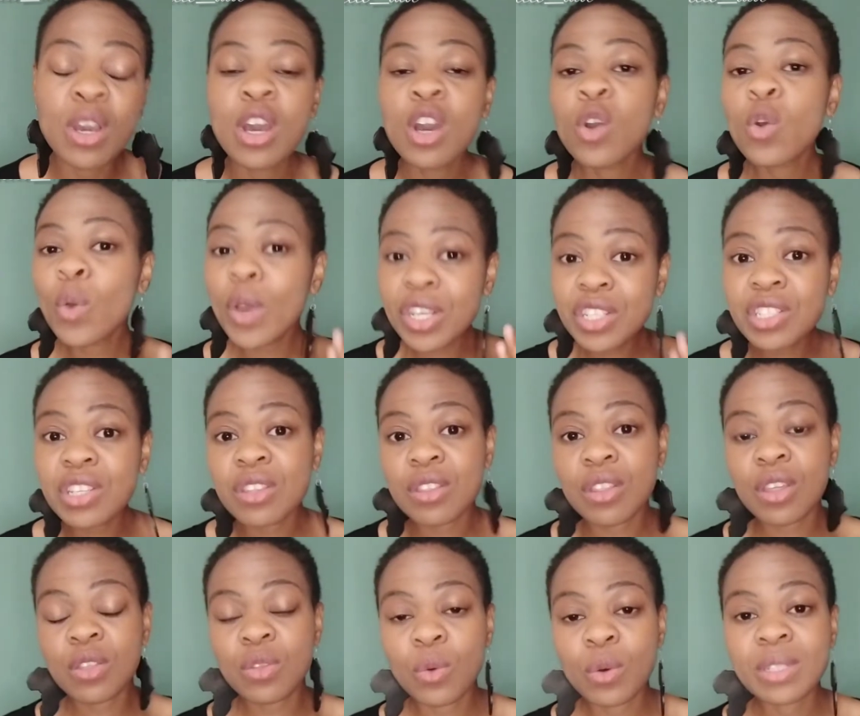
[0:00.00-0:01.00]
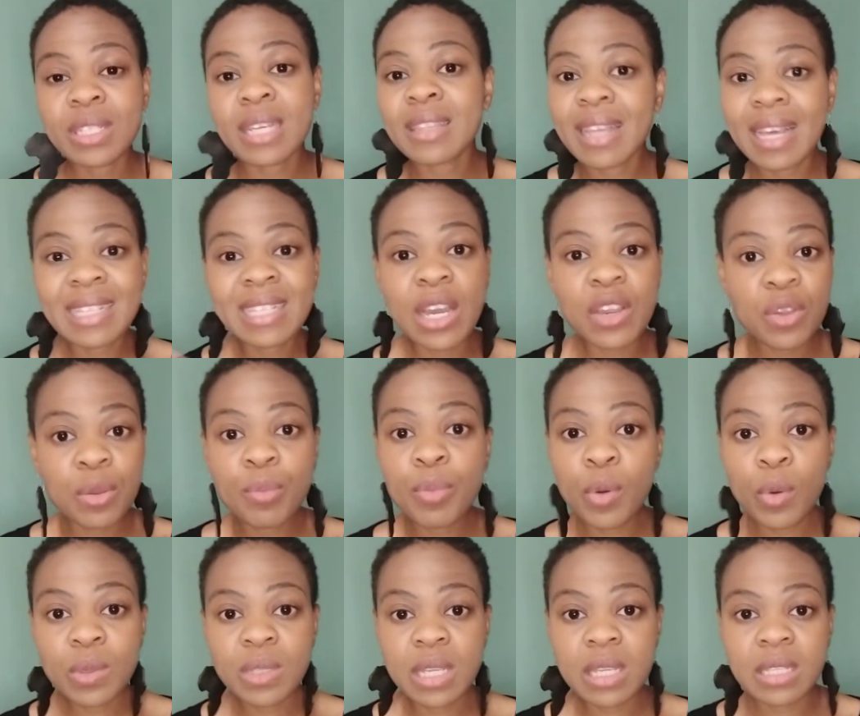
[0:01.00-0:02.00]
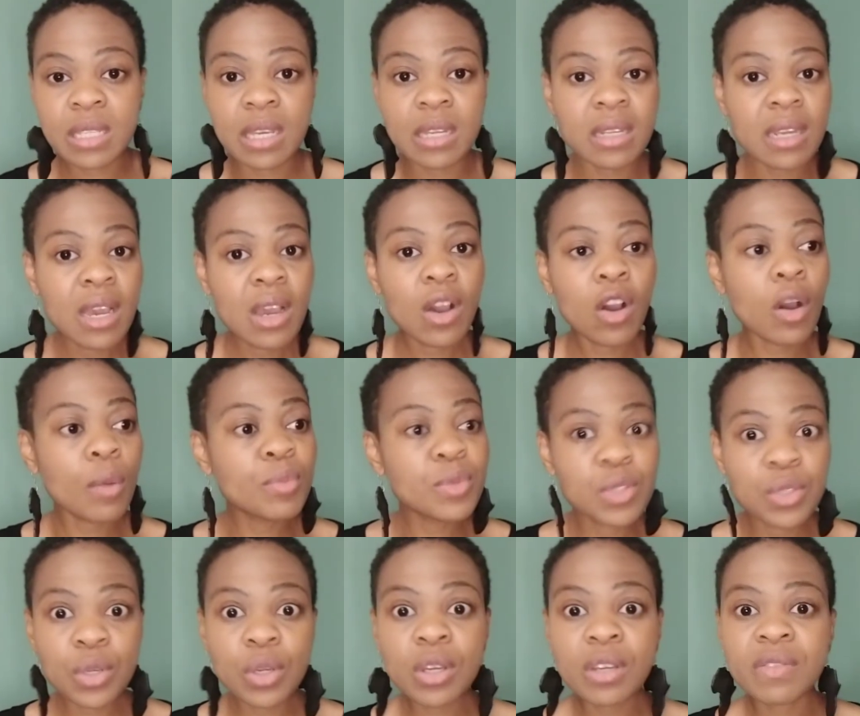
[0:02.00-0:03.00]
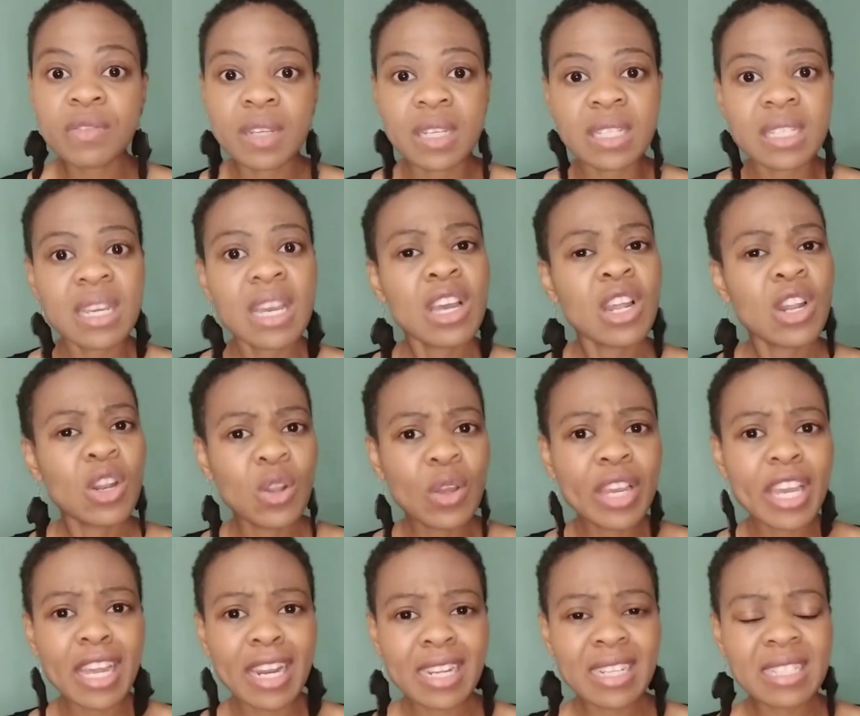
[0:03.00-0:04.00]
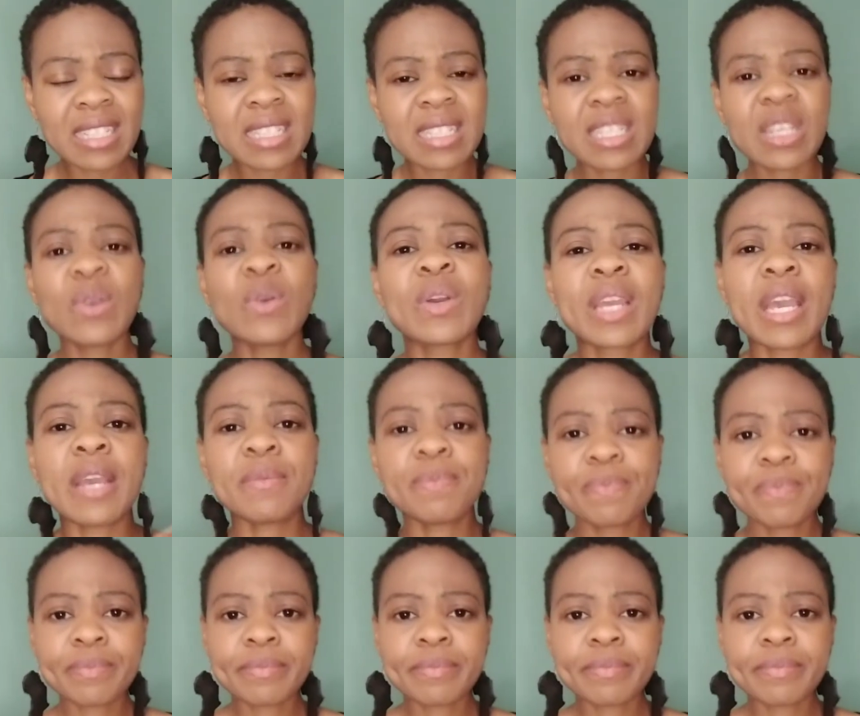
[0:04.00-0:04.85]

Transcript: Question the thoughts, and that's how you process it. Observe it, look at it and say, okay,